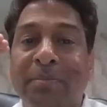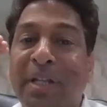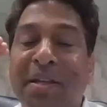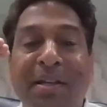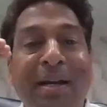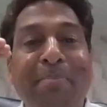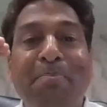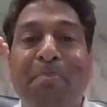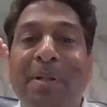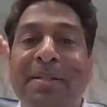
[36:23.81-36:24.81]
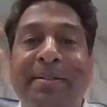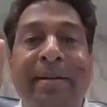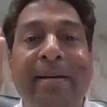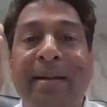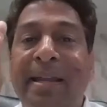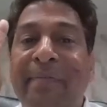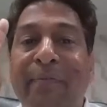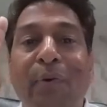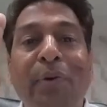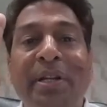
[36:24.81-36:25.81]
then compulsorily
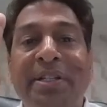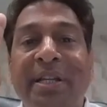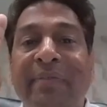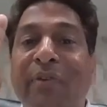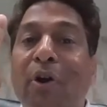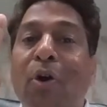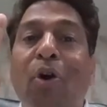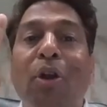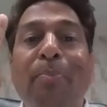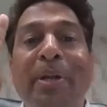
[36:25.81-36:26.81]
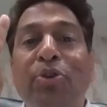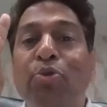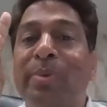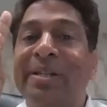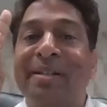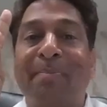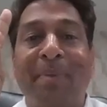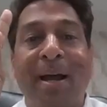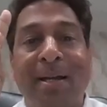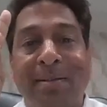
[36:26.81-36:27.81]
4-digit for all B2B
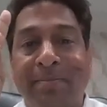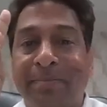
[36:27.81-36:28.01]
supply.